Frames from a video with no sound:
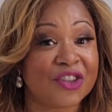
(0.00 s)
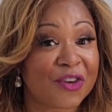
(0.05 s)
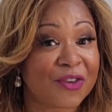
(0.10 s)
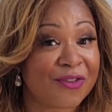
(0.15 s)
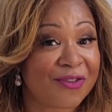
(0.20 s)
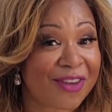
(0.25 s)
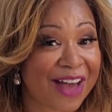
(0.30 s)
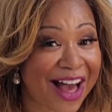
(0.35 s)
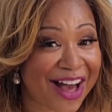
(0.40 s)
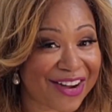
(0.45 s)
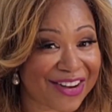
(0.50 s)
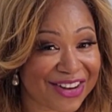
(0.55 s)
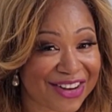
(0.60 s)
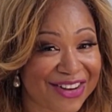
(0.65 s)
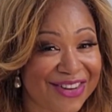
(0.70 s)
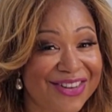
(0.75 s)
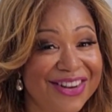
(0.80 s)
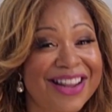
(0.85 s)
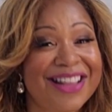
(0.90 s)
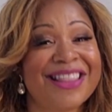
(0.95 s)
are
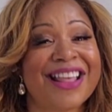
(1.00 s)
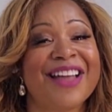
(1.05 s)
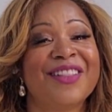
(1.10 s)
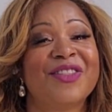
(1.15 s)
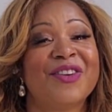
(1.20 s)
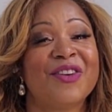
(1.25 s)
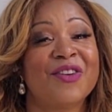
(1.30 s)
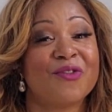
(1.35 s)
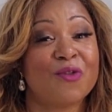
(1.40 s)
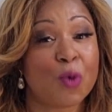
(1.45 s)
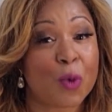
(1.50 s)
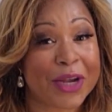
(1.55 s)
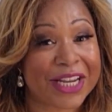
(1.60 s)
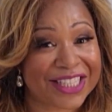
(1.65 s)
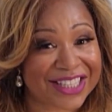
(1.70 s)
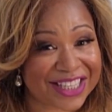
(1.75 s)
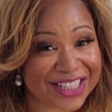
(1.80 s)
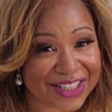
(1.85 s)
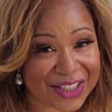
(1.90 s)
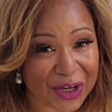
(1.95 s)
valued and that their voice
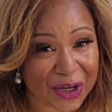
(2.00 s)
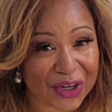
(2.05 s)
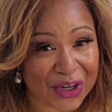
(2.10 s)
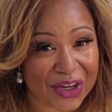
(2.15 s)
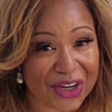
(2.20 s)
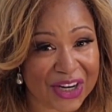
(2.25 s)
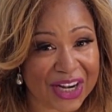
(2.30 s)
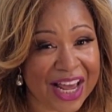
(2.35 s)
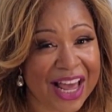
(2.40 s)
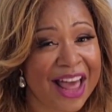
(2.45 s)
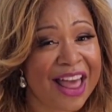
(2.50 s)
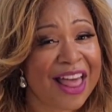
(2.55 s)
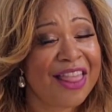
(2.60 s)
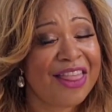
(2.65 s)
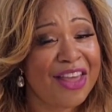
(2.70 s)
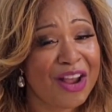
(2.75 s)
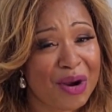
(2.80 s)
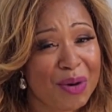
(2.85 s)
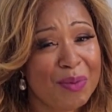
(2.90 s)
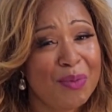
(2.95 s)
is heard,
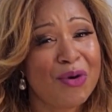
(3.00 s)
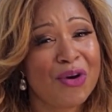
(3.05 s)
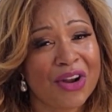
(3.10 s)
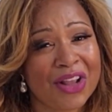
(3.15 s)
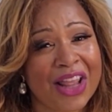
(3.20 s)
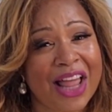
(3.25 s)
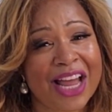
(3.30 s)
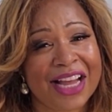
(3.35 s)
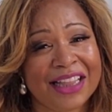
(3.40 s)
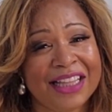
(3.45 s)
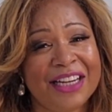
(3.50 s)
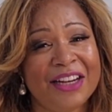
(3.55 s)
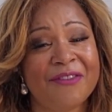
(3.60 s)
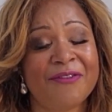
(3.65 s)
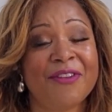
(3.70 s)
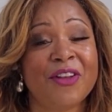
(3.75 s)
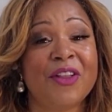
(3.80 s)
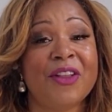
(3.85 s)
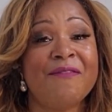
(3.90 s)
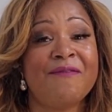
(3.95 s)
they're more likely to
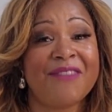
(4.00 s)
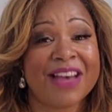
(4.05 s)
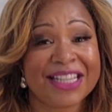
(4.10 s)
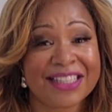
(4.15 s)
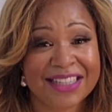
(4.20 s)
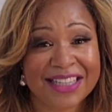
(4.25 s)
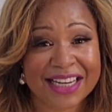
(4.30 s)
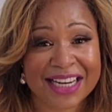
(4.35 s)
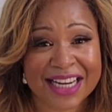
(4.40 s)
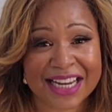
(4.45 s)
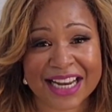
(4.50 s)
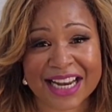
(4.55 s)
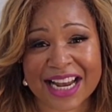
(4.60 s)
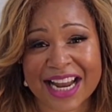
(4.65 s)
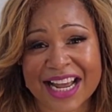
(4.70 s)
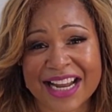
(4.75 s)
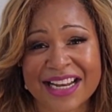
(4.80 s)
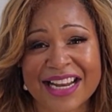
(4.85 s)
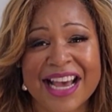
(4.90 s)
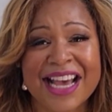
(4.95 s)
feel invested in
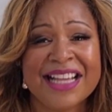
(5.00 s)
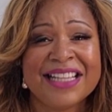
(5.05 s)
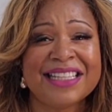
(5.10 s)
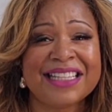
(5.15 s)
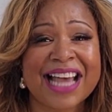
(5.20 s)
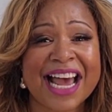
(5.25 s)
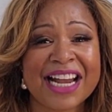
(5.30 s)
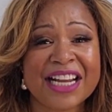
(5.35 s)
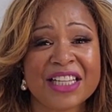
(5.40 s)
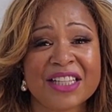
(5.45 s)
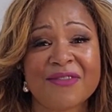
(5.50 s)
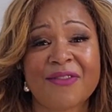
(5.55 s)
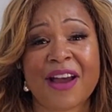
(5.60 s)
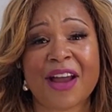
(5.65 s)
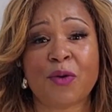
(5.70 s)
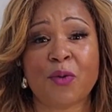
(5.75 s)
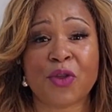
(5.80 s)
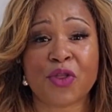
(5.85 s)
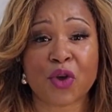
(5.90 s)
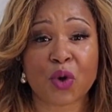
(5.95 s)
and satisfied
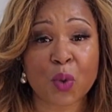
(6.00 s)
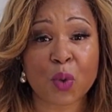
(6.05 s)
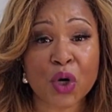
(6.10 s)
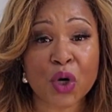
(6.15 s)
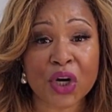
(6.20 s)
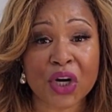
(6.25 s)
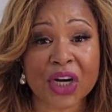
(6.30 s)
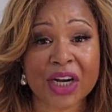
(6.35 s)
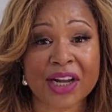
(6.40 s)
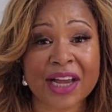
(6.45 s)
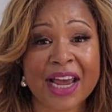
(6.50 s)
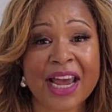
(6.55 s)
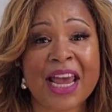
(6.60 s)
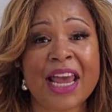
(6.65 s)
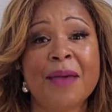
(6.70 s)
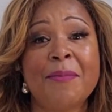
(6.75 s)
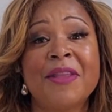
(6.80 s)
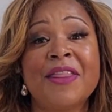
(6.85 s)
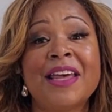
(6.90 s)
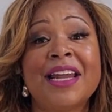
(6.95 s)
with their work.
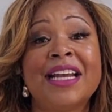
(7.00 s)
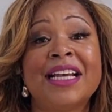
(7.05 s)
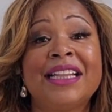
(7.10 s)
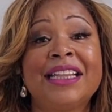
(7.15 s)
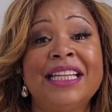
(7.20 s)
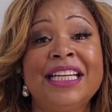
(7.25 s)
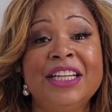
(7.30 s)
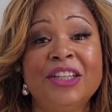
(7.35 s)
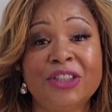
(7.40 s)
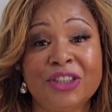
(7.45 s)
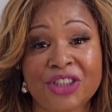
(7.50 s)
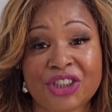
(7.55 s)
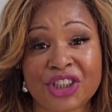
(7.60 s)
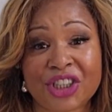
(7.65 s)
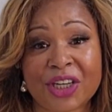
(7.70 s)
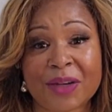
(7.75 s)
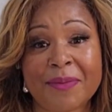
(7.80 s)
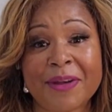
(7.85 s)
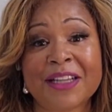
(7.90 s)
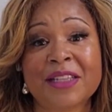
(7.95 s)
Empathetic
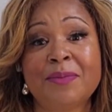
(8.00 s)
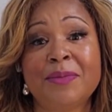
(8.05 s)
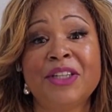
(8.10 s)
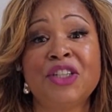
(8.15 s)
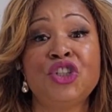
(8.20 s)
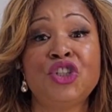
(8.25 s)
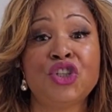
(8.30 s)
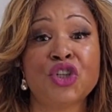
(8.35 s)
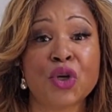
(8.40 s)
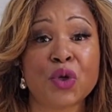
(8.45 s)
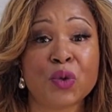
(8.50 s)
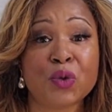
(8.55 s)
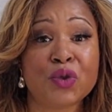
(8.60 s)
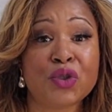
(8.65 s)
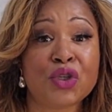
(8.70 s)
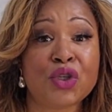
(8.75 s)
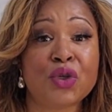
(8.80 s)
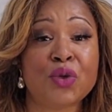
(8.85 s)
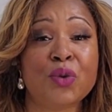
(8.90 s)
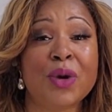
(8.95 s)
leadership has been shown
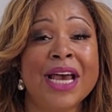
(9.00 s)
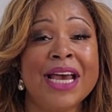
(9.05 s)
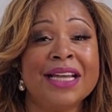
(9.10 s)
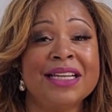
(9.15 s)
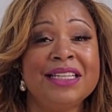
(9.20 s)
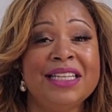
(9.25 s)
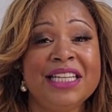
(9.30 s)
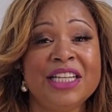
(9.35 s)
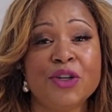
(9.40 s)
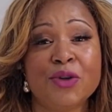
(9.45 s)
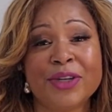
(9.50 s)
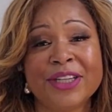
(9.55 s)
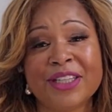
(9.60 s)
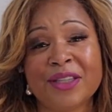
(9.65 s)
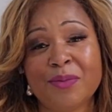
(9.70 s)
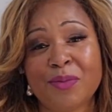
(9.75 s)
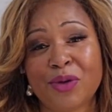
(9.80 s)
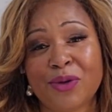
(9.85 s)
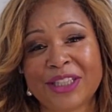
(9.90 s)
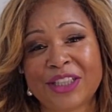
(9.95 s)
to decrease
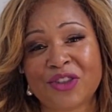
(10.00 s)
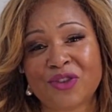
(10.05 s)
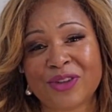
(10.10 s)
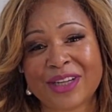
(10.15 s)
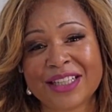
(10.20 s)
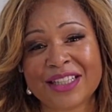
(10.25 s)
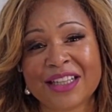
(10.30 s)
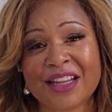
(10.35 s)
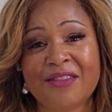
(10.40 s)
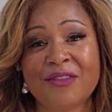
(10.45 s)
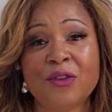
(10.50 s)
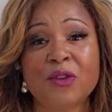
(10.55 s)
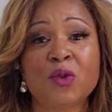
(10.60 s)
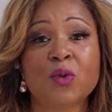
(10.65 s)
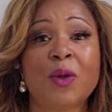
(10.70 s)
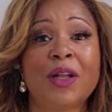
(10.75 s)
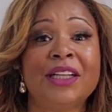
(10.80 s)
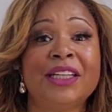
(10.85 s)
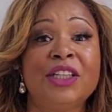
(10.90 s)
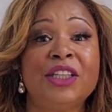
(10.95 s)
employee stress levels
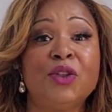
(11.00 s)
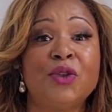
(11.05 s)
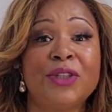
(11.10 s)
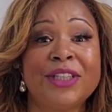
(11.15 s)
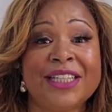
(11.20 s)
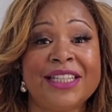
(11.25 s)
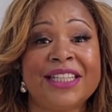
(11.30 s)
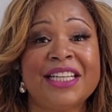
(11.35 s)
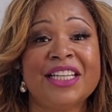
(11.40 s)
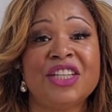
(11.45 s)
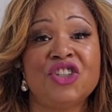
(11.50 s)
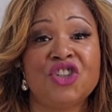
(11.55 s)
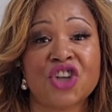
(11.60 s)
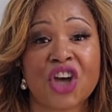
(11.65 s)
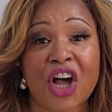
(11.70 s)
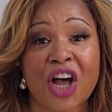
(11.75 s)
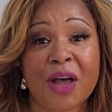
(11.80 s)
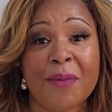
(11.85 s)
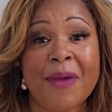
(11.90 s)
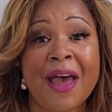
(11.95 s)
while increasing
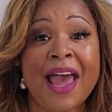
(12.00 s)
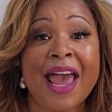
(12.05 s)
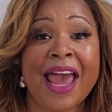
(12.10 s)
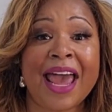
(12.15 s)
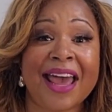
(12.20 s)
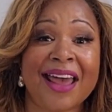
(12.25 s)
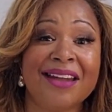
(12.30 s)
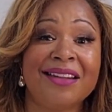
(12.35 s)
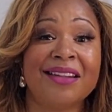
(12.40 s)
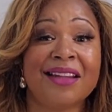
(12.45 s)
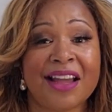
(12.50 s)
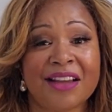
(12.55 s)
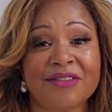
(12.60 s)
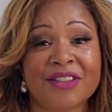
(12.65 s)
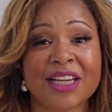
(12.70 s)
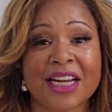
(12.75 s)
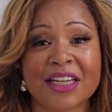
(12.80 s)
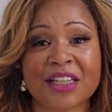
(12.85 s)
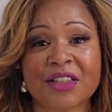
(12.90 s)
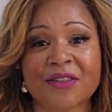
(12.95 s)
job and life
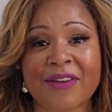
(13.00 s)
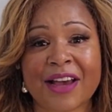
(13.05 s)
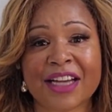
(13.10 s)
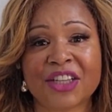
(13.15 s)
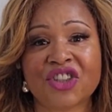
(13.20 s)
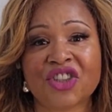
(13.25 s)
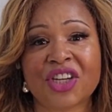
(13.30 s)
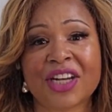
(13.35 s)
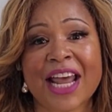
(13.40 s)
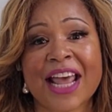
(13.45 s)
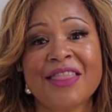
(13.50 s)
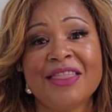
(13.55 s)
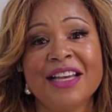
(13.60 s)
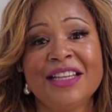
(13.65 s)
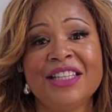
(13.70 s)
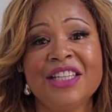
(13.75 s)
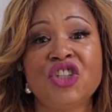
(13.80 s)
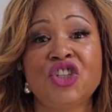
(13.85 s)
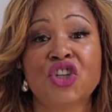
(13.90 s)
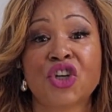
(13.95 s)
satisfaction. And this
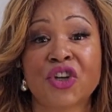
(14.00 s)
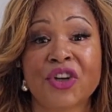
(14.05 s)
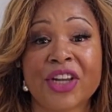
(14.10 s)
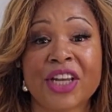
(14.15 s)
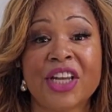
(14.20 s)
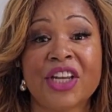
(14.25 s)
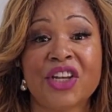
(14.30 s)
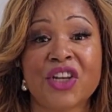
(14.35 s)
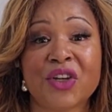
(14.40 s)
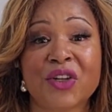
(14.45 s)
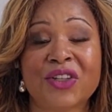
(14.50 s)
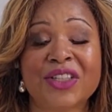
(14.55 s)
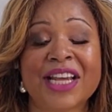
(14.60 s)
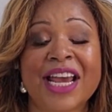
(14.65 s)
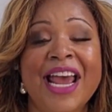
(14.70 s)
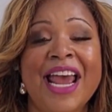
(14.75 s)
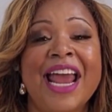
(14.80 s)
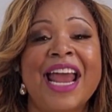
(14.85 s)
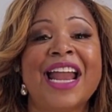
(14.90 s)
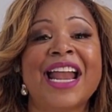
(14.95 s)
in turn can yield
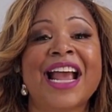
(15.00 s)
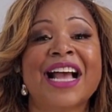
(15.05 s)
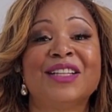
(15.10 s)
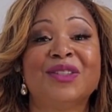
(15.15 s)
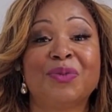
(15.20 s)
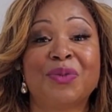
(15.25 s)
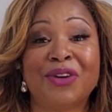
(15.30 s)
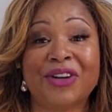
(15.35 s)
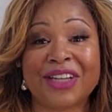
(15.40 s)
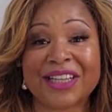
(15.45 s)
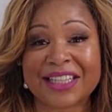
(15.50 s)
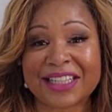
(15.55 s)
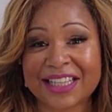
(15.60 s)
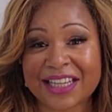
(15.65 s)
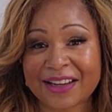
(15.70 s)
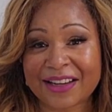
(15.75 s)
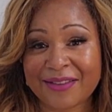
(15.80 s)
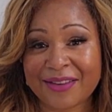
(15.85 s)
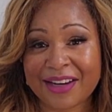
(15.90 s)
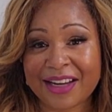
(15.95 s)
enhanced
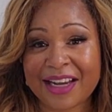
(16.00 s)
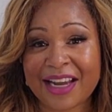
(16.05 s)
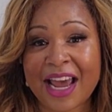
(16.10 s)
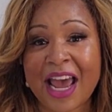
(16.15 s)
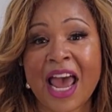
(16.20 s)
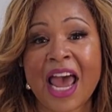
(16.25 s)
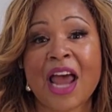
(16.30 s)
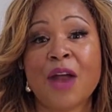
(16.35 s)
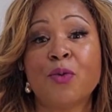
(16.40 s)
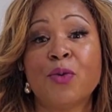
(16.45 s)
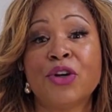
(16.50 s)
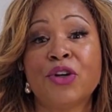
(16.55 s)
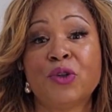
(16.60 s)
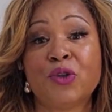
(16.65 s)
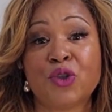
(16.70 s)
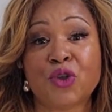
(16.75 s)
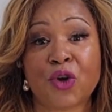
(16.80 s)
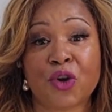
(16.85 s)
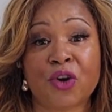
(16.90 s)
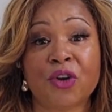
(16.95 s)
productivity and reduce
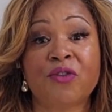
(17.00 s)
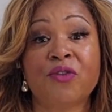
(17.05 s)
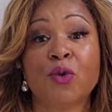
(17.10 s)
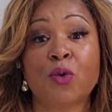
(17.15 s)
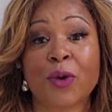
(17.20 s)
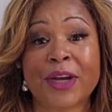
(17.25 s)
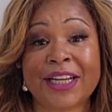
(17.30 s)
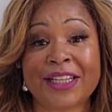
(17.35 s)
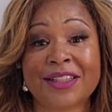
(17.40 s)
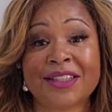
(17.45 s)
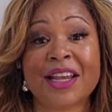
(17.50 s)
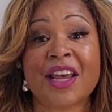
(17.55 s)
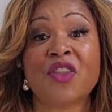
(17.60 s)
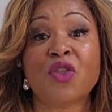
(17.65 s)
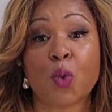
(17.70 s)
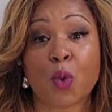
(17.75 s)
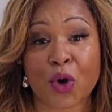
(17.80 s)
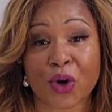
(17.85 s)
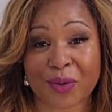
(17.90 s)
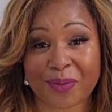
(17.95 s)
turnover rates in the
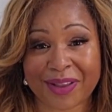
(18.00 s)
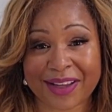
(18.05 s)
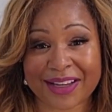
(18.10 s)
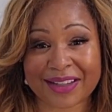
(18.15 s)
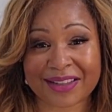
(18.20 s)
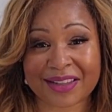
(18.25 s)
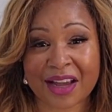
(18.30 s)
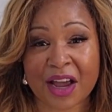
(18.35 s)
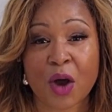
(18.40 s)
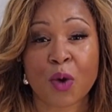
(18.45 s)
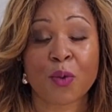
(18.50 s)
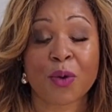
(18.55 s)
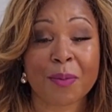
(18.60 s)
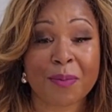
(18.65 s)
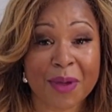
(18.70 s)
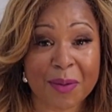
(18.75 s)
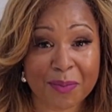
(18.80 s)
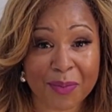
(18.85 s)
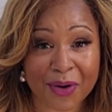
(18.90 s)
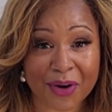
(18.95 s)
workplace.
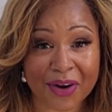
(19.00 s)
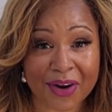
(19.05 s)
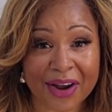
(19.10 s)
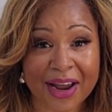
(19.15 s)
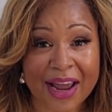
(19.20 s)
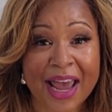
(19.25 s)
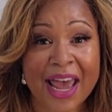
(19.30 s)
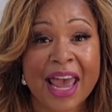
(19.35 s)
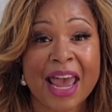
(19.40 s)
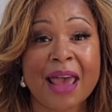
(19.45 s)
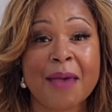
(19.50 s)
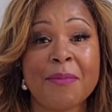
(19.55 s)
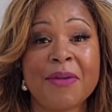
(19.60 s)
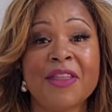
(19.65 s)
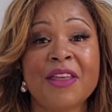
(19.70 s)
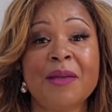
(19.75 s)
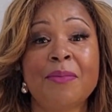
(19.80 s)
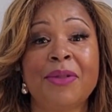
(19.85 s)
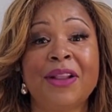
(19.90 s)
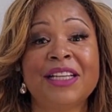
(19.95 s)
Remember,
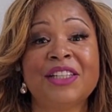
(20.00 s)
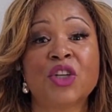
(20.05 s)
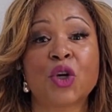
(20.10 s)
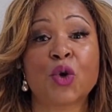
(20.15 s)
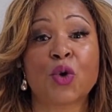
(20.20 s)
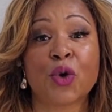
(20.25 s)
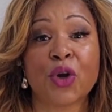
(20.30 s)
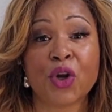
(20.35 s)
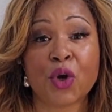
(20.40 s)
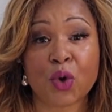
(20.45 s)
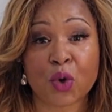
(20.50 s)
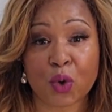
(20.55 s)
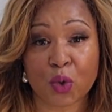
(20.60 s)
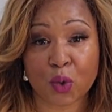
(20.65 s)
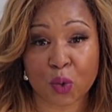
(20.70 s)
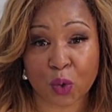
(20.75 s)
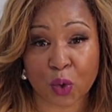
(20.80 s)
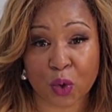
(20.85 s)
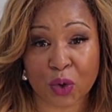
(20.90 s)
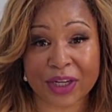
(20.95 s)
empathy plays a critical
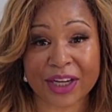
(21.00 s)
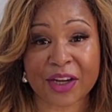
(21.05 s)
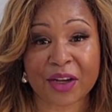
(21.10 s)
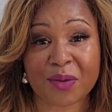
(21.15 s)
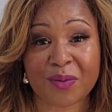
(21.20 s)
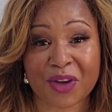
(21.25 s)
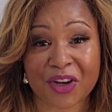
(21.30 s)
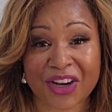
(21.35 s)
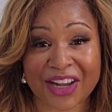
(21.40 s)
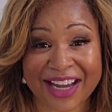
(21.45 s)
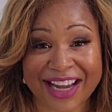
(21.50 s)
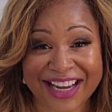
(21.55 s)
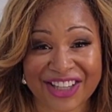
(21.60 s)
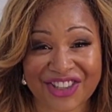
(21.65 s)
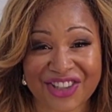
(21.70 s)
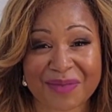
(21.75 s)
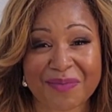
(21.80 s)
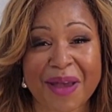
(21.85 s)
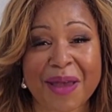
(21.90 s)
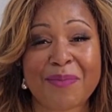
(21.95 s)
role in
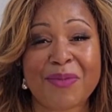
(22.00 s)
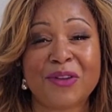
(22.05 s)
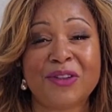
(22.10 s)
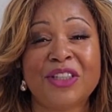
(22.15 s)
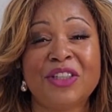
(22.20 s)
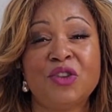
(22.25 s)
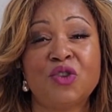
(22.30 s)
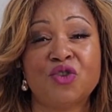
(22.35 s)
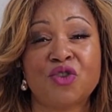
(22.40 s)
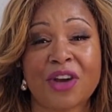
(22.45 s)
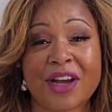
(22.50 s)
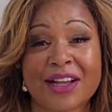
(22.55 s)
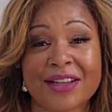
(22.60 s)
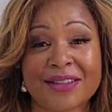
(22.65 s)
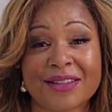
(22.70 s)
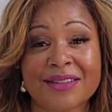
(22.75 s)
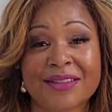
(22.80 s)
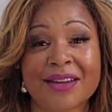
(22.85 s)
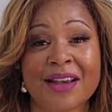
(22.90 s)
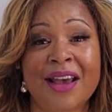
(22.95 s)
communication by building
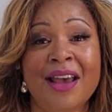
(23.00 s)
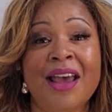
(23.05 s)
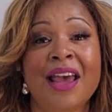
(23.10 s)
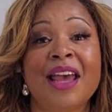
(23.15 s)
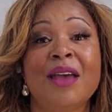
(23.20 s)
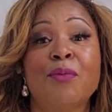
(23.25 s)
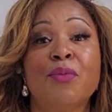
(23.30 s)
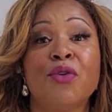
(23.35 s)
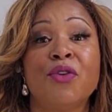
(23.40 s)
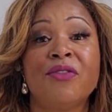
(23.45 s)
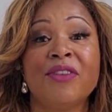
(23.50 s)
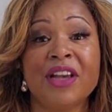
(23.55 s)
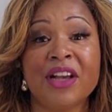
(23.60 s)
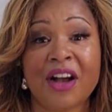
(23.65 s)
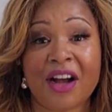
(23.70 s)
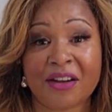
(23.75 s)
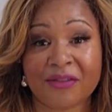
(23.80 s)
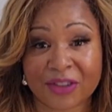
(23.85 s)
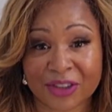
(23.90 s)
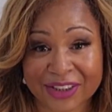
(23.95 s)
trust, improving
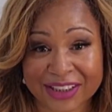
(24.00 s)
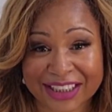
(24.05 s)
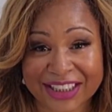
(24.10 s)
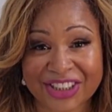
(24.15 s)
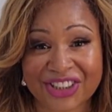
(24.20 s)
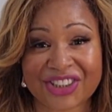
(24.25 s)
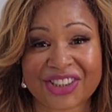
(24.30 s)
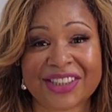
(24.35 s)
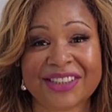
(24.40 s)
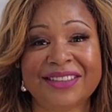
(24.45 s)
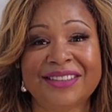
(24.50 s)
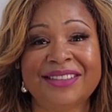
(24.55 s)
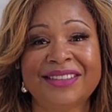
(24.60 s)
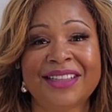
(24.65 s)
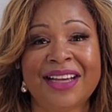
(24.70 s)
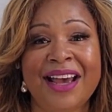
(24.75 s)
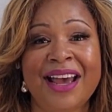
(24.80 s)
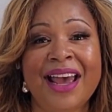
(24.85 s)
conversations.